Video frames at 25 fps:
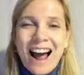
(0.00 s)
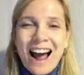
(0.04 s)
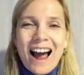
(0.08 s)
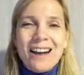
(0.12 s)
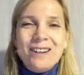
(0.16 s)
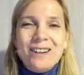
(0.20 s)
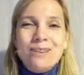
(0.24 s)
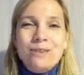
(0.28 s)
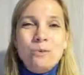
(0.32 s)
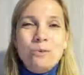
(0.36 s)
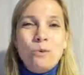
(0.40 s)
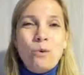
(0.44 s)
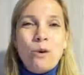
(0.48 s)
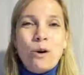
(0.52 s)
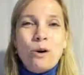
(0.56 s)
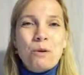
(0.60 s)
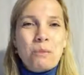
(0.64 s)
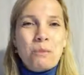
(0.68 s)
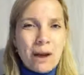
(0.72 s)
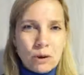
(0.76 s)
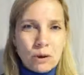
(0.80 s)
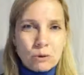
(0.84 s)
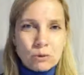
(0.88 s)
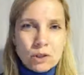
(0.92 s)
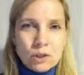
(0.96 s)
I walk
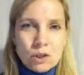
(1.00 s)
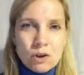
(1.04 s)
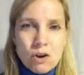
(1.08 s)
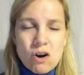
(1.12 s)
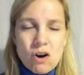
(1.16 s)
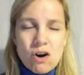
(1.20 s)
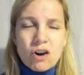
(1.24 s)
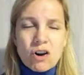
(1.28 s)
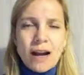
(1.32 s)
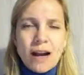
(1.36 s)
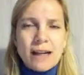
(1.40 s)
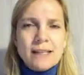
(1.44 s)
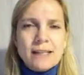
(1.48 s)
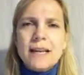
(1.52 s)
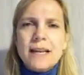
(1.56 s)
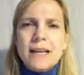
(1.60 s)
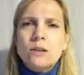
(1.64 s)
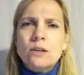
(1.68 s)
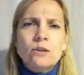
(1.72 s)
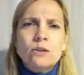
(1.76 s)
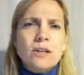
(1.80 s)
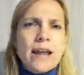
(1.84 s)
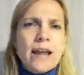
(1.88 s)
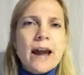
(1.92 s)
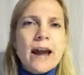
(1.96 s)
my own talk. I take
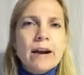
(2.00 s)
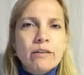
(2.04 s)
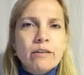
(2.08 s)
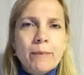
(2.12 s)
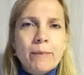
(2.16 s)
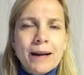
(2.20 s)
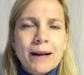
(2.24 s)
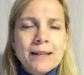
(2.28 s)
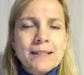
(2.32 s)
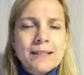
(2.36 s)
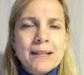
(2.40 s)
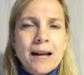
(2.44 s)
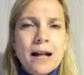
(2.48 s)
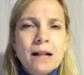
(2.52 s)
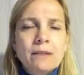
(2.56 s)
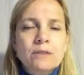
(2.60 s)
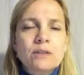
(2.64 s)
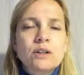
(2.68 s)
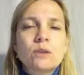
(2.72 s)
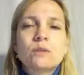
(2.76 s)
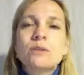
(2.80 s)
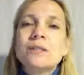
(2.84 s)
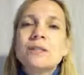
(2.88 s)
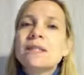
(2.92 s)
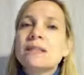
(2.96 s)
good care of myself.
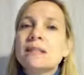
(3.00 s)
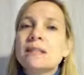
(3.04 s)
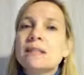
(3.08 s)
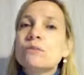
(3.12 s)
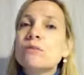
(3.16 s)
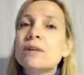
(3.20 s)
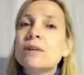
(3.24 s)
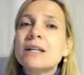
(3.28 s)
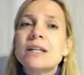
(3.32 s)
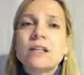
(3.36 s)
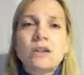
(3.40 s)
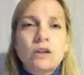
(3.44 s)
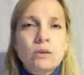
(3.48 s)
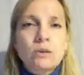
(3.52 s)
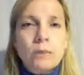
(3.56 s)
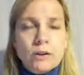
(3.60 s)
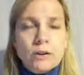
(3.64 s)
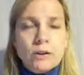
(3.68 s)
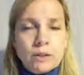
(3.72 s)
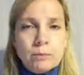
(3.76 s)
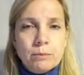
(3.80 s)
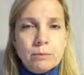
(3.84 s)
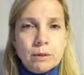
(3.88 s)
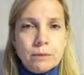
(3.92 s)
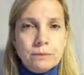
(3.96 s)
So this is really not
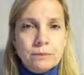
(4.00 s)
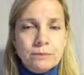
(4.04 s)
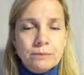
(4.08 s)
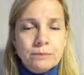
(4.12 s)
possible.